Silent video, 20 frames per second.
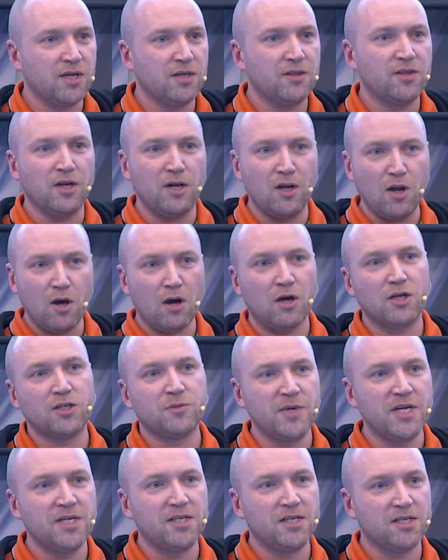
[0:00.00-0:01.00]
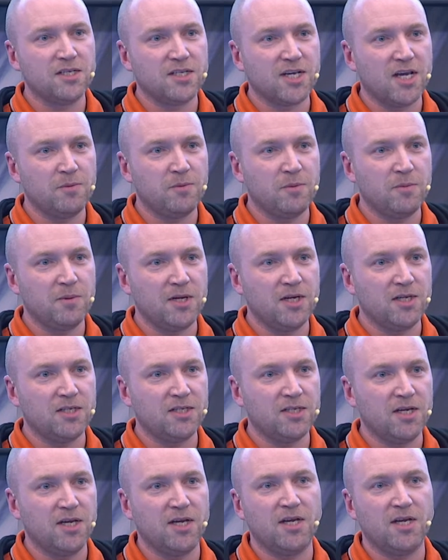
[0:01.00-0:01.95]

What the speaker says: the large meetings capability